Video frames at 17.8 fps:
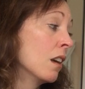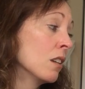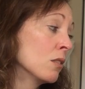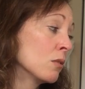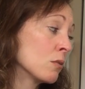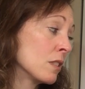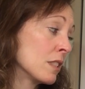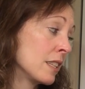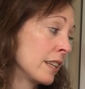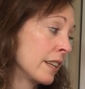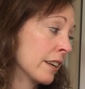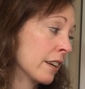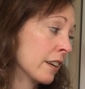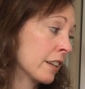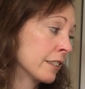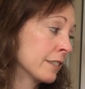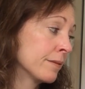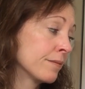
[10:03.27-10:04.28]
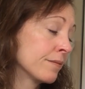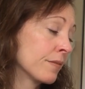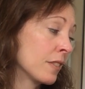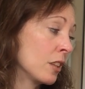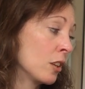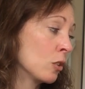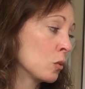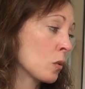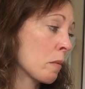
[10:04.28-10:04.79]
Oh dear,
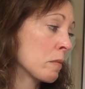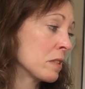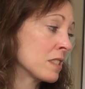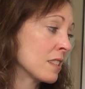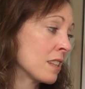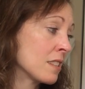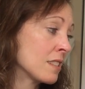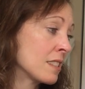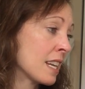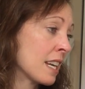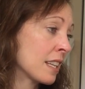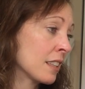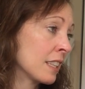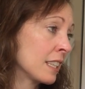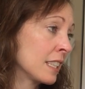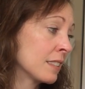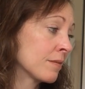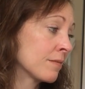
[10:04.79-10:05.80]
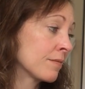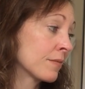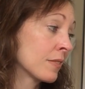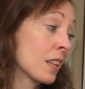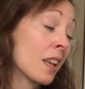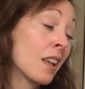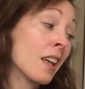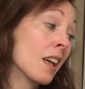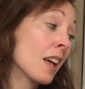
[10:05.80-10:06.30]
the old woman said sadly.
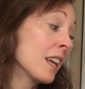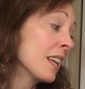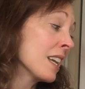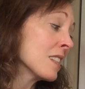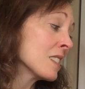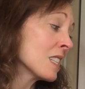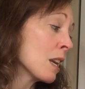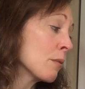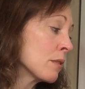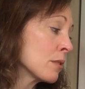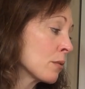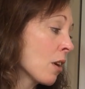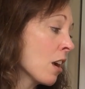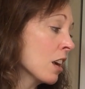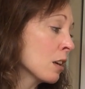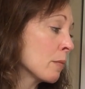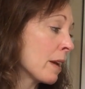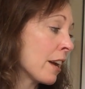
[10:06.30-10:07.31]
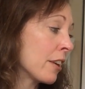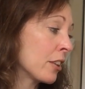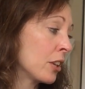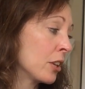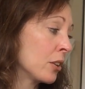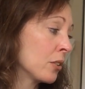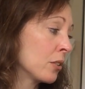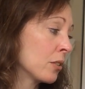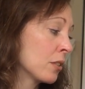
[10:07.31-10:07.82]
I guess I was wrong about
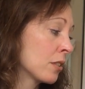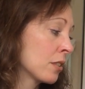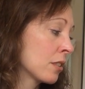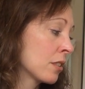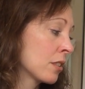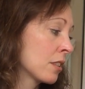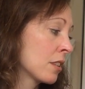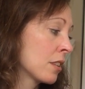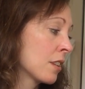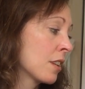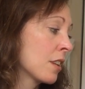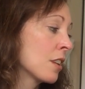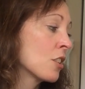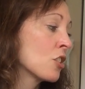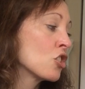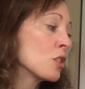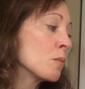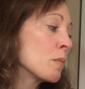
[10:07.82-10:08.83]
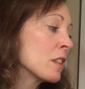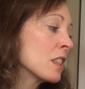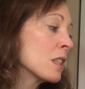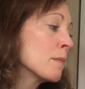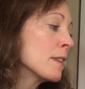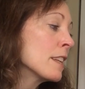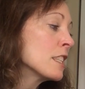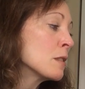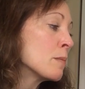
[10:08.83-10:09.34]
you. She put
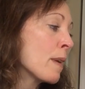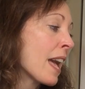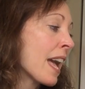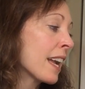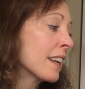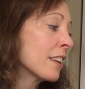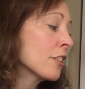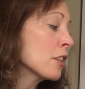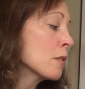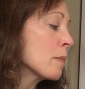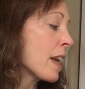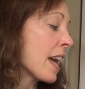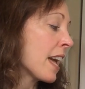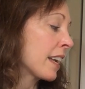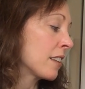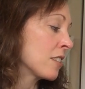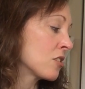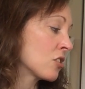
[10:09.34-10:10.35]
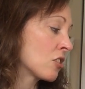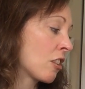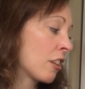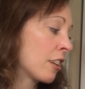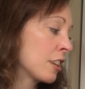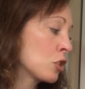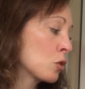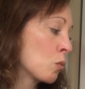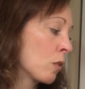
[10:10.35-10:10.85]
the beans back in her bag and
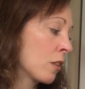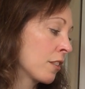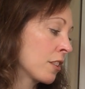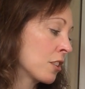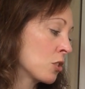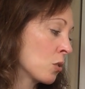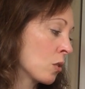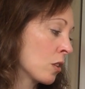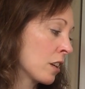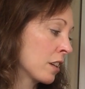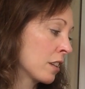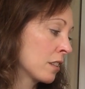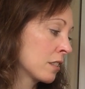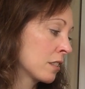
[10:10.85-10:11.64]
started toward the door.